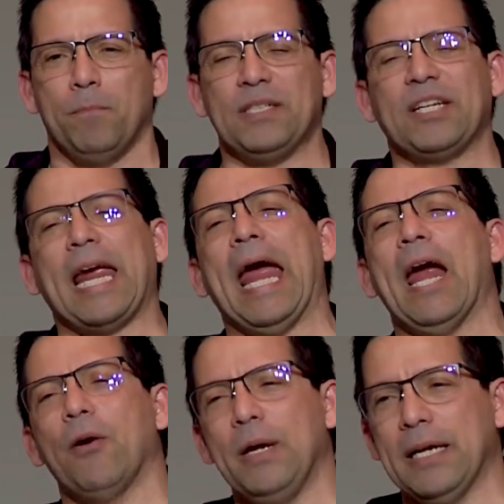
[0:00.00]
but
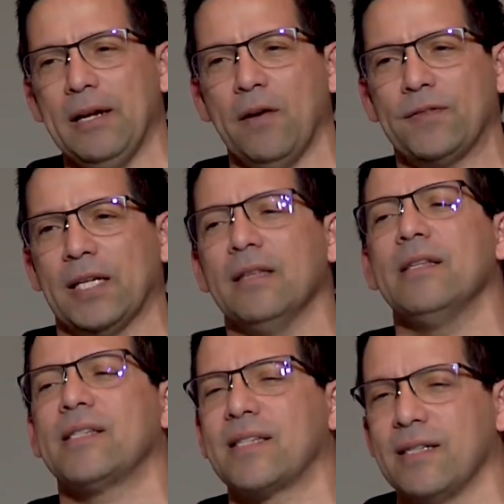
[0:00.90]
caring enough to
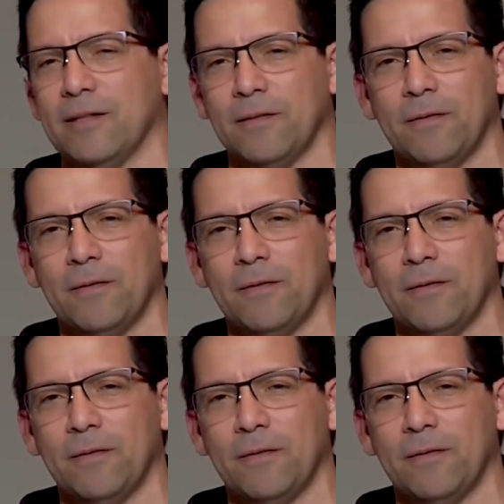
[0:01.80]
listen.